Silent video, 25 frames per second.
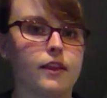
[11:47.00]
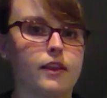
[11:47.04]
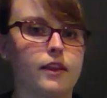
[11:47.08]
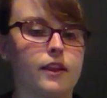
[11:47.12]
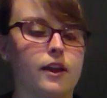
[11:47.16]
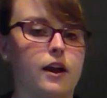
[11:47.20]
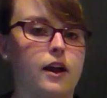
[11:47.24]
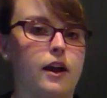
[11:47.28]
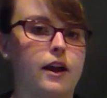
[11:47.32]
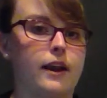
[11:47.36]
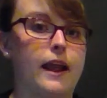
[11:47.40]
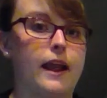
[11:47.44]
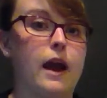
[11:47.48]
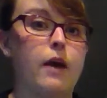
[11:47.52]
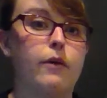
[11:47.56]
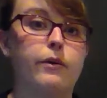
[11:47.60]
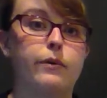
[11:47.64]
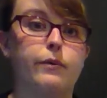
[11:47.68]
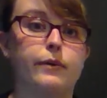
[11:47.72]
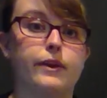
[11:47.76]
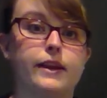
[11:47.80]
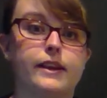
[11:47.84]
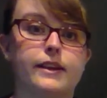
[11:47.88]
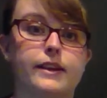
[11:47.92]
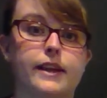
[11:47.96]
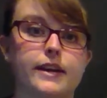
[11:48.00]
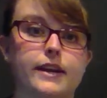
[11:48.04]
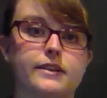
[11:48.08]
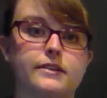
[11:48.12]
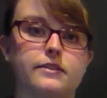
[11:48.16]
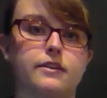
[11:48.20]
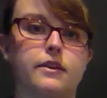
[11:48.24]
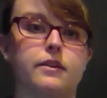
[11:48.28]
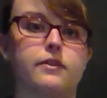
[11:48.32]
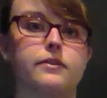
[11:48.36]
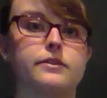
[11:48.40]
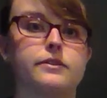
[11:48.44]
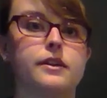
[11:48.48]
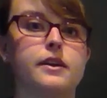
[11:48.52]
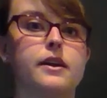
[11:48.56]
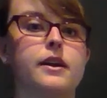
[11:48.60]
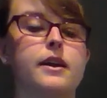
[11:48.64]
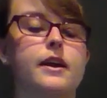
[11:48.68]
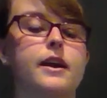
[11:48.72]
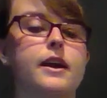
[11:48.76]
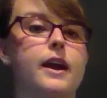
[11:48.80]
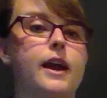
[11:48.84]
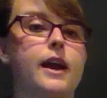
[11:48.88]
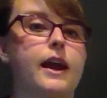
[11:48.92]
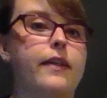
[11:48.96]
and how we would index those.
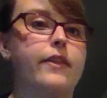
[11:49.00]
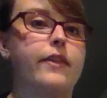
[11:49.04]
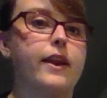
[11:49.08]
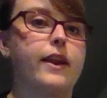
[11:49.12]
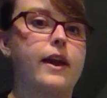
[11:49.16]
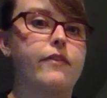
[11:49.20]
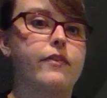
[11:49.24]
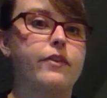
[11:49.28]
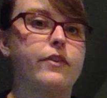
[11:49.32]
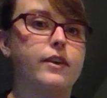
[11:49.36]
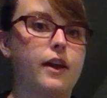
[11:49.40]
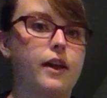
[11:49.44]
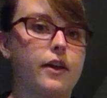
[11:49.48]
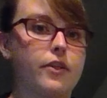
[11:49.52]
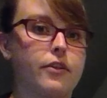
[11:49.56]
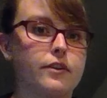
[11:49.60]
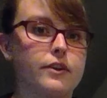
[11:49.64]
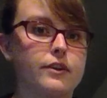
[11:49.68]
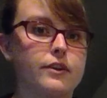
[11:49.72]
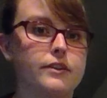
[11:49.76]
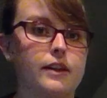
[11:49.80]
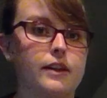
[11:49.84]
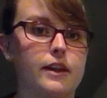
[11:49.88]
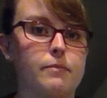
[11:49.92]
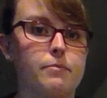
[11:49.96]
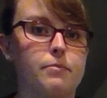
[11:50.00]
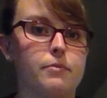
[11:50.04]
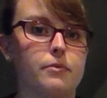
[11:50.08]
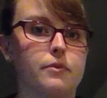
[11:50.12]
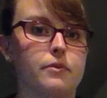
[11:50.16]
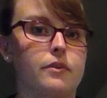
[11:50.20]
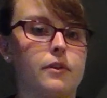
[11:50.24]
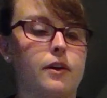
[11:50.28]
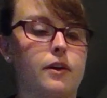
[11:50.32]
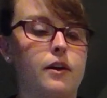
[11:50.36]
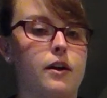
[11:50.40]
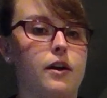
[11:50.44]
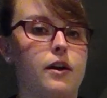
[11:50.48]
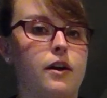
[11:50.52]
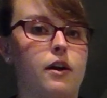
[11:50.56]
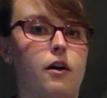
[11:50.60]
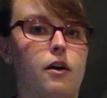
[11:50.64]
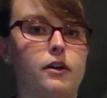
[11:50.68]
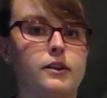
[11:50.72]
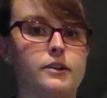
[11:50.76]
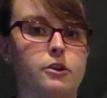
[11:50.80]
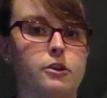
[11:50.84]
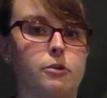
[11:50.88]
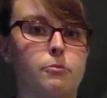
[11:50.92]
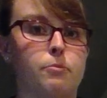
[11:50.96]
And then I have another example
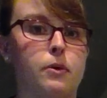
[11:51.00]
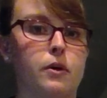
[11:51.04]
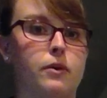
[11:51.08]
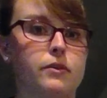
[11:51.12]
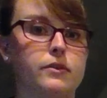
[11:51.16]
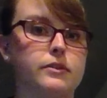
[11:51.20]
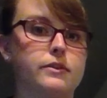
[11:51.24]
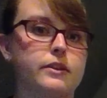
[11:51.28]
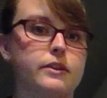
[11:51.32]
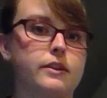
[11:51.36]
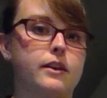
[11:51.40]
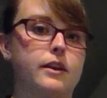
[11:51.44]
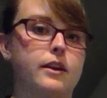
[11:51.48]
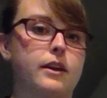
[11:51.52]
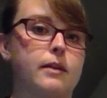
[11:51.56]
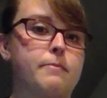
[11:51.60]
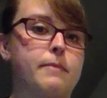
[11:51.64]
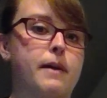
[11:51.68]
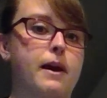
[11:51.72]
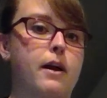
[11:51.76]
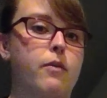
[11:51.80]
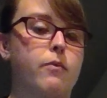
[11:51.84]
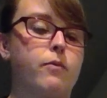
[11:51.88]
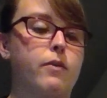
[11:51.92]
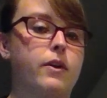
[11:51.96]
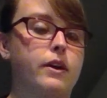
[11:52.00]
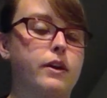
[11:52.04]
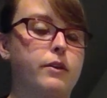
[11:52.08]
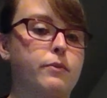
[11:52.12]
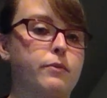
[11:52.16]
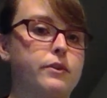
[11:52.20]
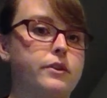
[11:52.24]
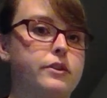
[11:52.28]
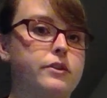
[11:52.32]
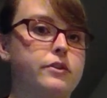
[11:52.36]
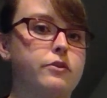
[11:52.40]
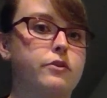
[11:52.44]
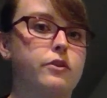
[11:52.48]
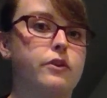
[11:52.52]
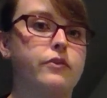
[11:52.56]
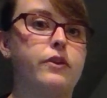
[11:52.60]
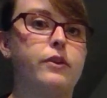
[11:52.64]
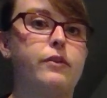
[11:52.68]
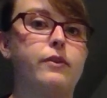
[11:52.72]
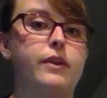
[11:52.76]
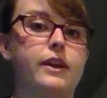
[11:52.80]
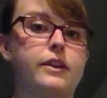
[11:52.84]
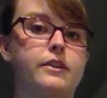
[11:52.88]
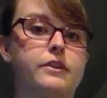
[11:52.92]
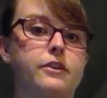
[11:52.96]
also posted about what you would do if you
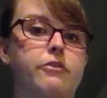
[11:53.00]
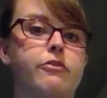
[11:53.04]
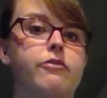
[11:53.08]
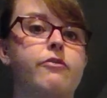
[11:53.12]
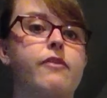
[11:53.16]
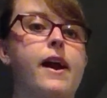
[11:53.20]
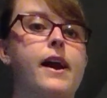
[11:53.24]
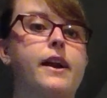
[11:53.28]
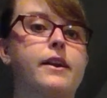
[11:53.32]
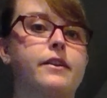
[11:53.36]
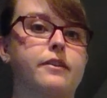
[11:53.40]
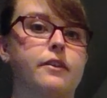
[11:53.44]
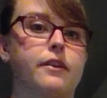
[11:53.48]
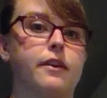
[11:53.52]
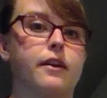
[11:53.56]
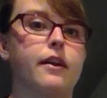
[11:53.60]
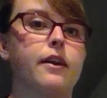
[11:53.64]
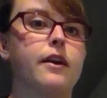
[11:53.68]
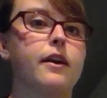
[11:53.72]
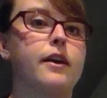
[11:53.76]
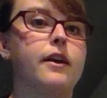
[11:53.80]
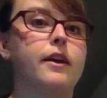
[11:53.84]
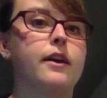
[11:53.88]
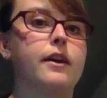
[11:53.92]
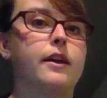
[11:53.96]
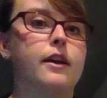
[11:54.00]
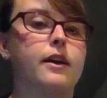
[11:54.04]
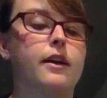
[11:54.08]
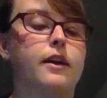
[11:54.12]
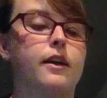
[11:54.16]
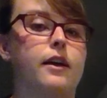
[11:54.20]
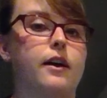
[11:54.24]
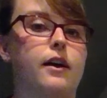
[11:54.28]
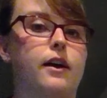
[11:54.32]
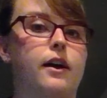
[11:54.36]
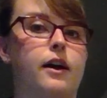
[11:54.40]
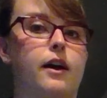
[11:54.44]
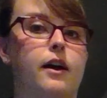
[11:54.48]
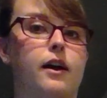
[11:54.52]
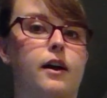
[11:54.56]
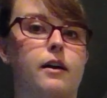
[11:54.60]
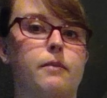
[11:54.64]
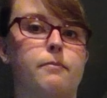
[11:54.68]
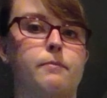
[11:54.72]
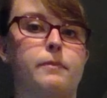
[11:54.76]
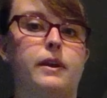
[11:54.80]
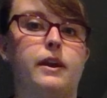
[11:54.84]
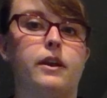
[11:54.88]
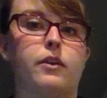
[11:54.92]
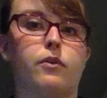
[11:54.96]
need to factor
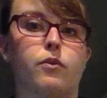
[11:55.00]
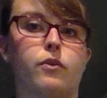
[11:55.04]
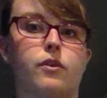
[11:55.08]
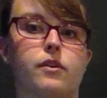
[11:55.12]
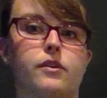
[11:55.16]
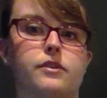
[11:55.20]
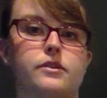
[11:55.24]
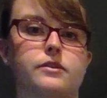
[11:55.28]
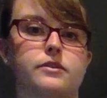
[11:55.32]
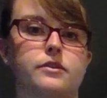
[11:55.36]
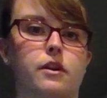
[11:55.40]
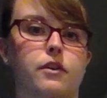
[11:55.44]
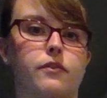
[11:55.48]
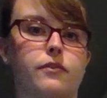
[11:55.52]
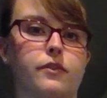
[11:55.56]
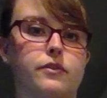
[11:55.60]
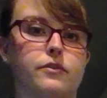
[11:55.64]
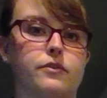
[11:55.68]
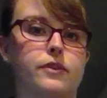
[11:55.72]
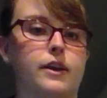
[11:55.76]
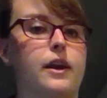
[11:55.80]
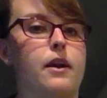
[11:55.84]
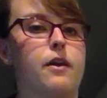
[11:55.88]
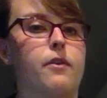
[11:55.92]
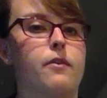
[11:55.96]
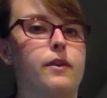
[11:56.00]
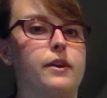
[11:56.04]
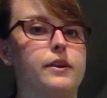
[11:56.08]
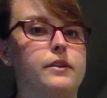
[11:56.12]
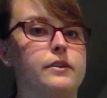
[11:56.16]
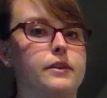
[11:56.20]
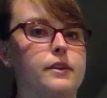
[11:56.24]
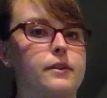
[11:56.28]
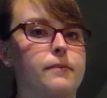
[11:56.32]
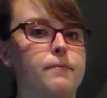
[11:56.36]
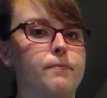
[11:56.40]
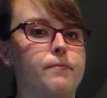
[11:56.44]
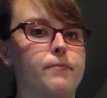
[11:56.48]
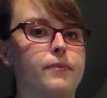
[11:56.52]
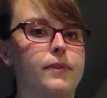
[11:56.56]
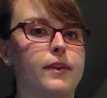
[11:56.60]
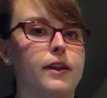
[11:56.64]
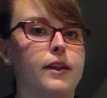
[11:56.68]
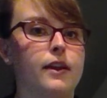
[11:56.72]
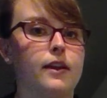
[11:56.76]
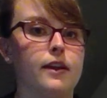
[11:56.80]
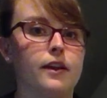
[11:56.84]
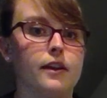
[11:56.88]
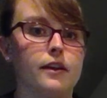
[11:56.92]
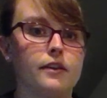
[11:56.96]
in order to solve your trig equation.
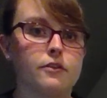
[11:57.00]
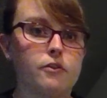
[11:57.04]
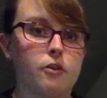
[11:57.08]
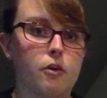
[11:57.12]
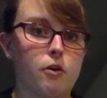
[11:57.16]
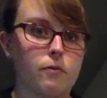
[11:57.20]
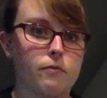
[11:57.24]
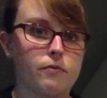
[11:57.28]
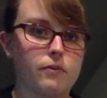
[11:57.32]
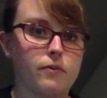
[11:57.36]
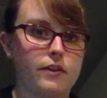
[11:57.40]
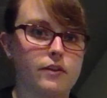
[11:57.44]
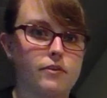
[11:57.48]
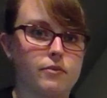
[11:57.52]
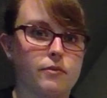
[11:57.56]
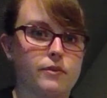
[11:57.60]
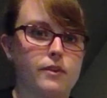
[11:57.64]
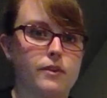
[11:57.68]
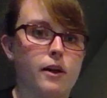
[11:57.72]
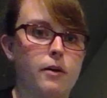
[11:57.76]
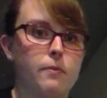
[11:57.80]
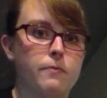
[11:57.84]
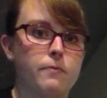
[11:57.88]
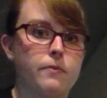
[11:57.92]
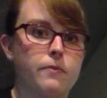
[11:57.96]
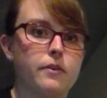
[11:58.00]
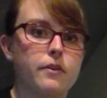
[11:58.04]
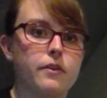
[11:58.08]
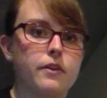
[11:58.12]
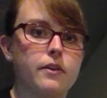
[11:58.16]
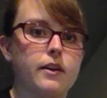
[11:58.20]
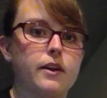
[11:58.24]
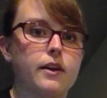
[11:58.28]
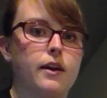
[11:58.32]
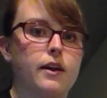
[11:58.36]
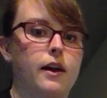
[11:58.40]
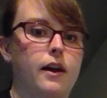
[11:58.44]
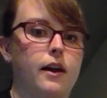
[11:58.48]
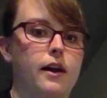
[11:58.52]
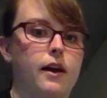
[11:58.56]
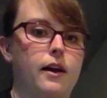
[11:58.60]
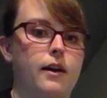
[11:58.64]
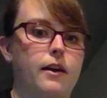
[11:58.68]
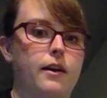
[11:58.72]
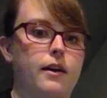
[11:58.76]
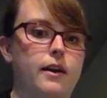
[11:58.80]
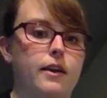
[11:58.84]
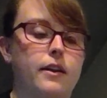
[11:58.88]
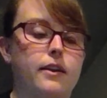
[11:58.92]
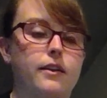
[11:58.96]
So hopefully this was helpful.
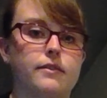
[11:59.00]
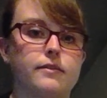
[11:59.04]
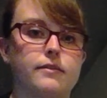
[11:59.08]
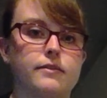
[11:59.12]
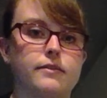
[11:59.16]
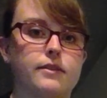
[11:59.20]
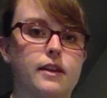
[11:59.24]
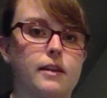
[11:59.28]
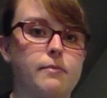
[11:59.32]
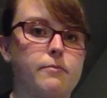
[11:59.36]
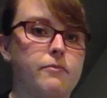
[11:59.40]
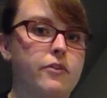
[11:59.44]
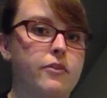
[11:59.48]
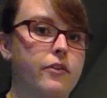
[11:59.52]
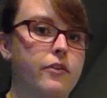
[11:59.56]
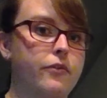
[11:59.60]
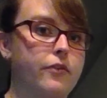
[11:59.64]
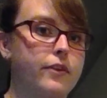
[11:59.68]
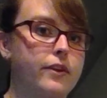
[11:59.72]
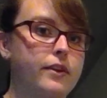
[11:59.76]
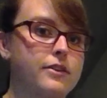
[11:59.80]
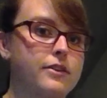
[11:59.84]
Feel free to